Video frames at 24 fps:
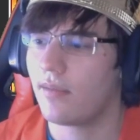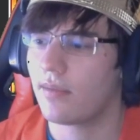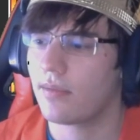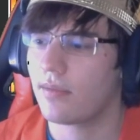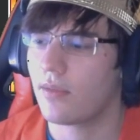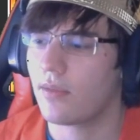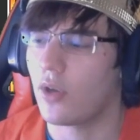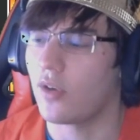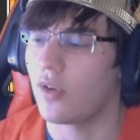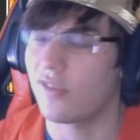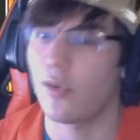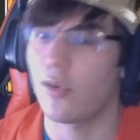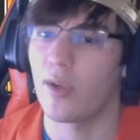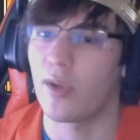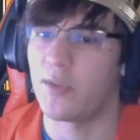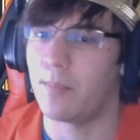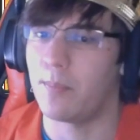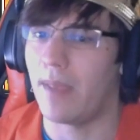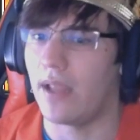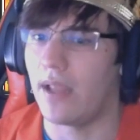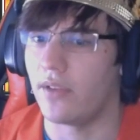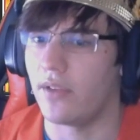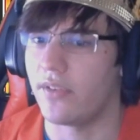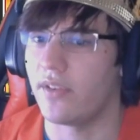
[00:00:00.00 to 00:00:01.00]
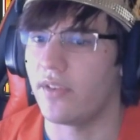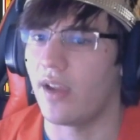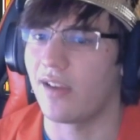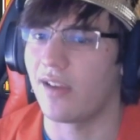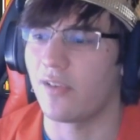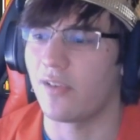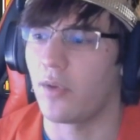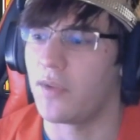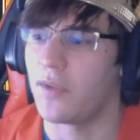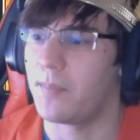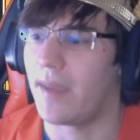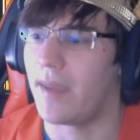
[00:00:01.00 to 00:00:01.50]
or Choice Belt, not
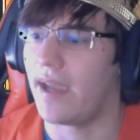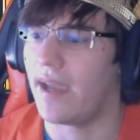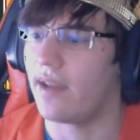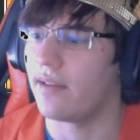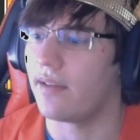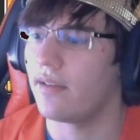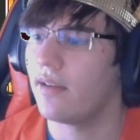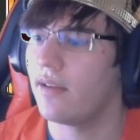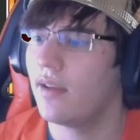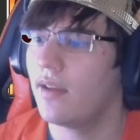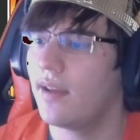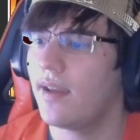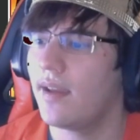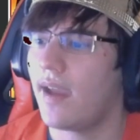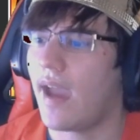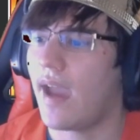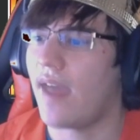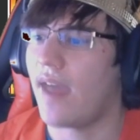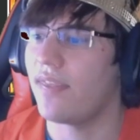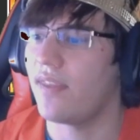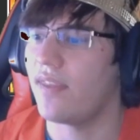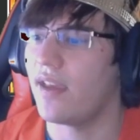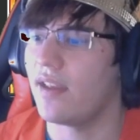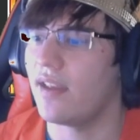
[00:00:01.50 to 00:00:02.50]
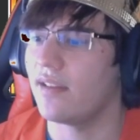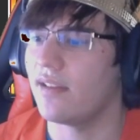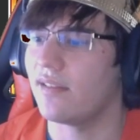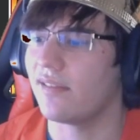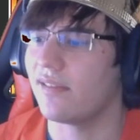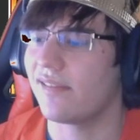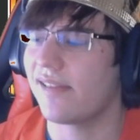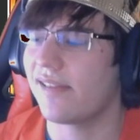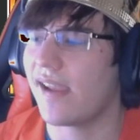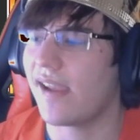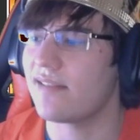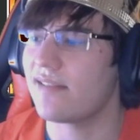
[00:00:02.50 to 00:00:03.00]
Choice Band, and then
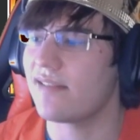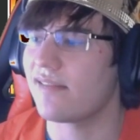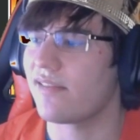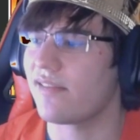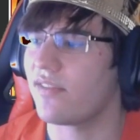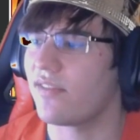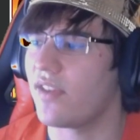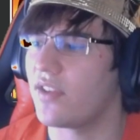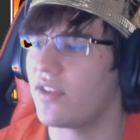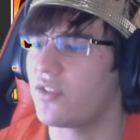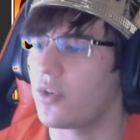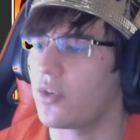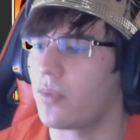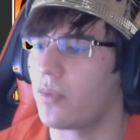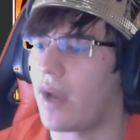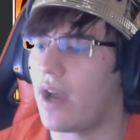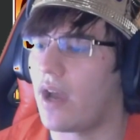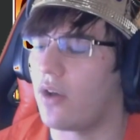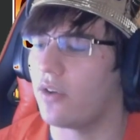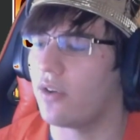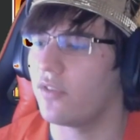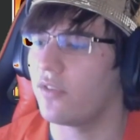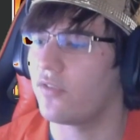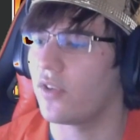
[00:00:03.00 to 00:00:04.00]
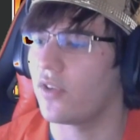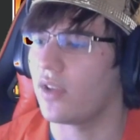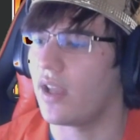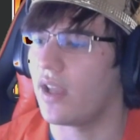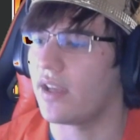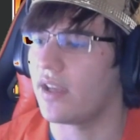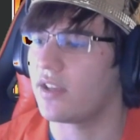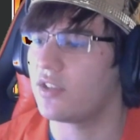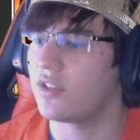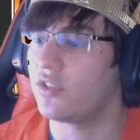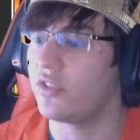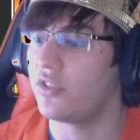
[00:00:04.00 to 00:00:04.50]
change this around for
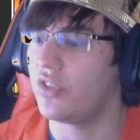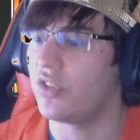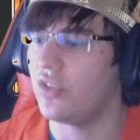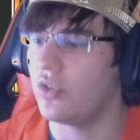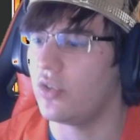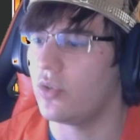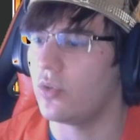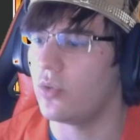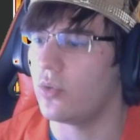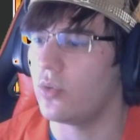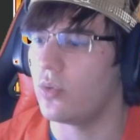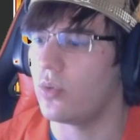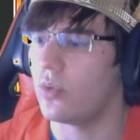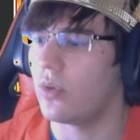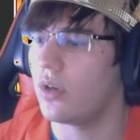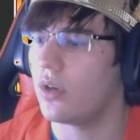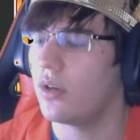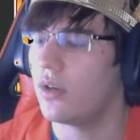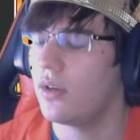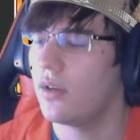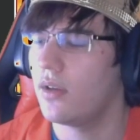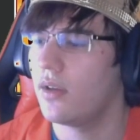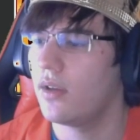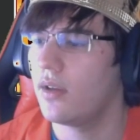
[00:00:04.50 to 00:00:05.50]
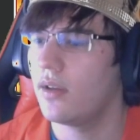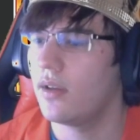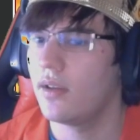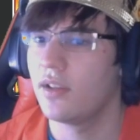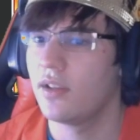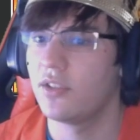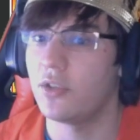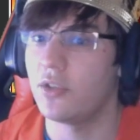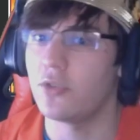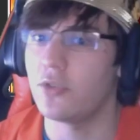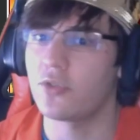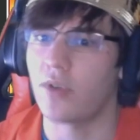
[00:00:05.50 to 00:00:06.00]
like two
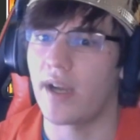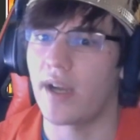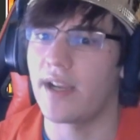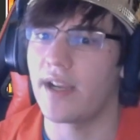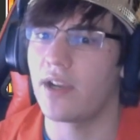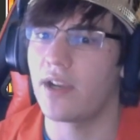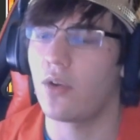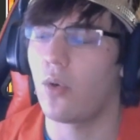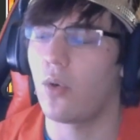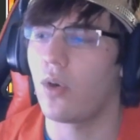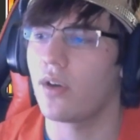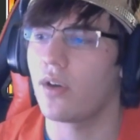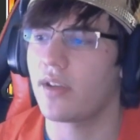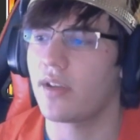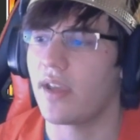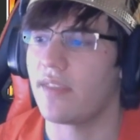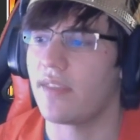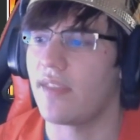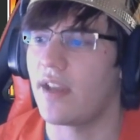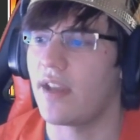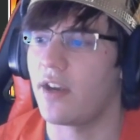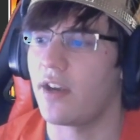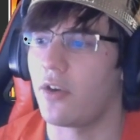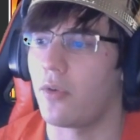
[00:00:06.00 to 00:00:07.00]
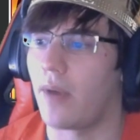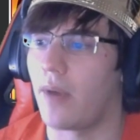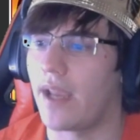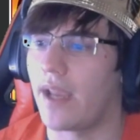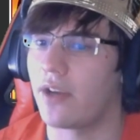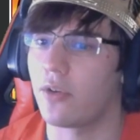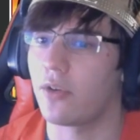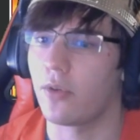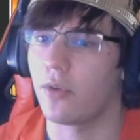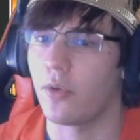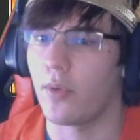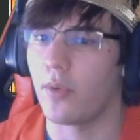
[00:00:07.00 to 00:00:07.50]
Training Court and then an
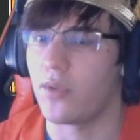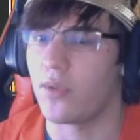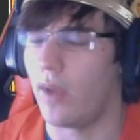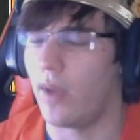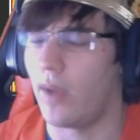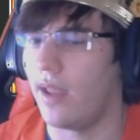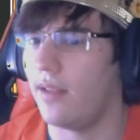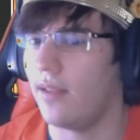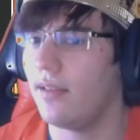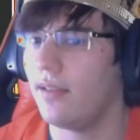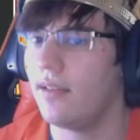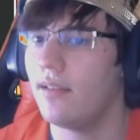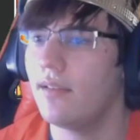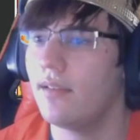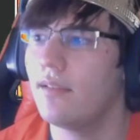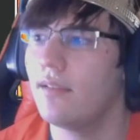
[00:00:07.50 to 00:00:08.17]
Oranguru as well.